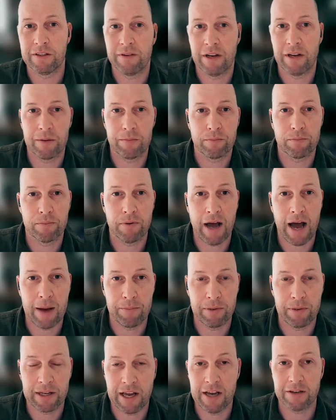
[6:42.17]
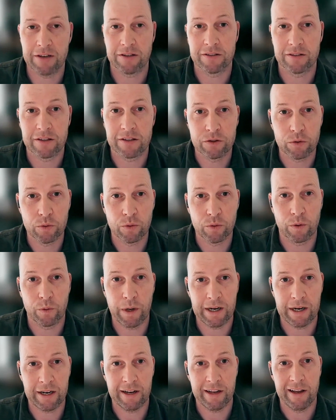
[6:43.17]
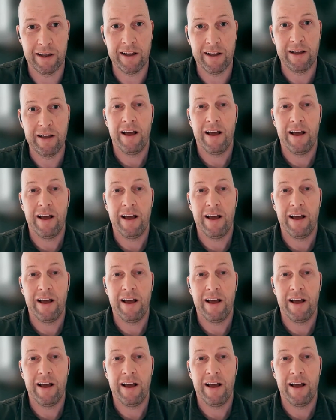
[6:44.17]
develop applications and do it quickly.